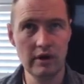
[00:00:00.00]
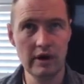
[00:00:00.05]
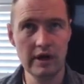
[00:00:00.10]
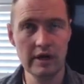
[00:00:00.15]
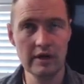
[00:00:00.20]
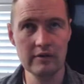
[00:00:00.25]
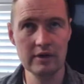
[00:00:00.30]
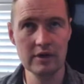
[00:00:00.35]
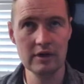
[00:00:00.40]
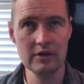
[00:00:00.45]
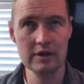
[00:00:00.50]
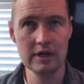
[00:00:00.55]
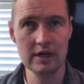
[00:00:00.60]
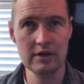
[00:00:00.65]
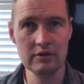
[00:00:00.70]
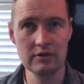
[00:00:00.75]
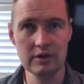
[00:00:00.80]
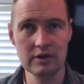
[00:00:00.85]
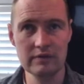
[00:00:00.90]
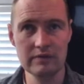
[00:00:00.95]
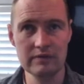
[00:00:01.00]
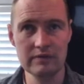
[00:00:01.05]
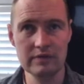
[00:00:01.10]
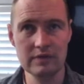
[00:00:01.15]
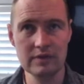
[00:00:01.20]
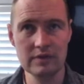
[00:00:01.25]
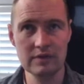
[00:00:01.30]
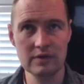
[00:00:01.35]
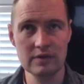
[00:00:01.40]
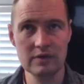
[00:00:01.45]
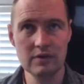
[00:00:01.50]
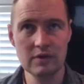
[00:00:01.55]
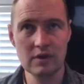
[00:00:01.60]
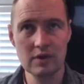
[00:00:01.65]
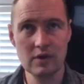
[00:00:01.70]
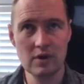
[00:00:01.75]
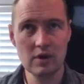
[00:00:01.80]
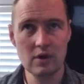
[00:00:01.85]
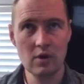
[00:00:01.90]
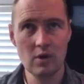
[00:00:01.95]
All right, here we go. Next one.
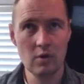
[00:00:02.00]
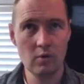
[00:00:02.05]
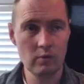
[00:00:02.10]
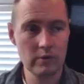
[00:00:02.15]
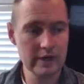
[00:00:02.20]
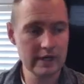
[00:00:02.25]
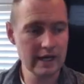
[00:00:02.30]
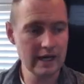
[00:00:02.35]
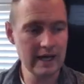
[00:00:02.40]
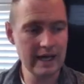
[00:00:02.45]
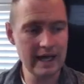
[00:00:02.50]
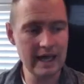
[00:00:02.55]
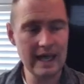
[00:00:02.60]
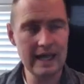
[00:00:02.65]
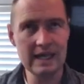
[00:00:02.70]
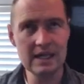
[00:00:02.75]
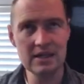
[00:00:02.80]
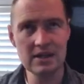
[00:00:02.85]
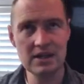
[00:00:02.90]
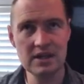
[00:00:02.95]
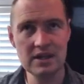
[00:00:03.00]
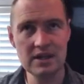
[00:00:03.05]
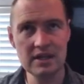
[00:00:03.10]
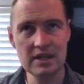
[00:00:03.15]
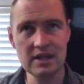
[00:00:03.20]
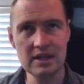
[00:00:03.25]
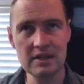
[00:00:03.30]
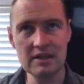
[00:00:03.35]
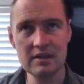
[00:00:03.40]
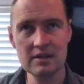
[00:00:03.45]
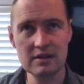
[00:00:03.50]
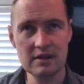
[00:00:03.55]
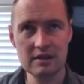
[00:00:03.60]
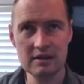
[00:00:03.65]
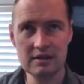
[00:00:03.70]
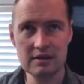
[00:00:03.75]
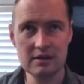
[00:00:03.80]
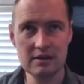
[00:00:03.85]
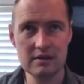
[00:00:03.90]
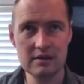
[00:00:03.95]
We got 8C,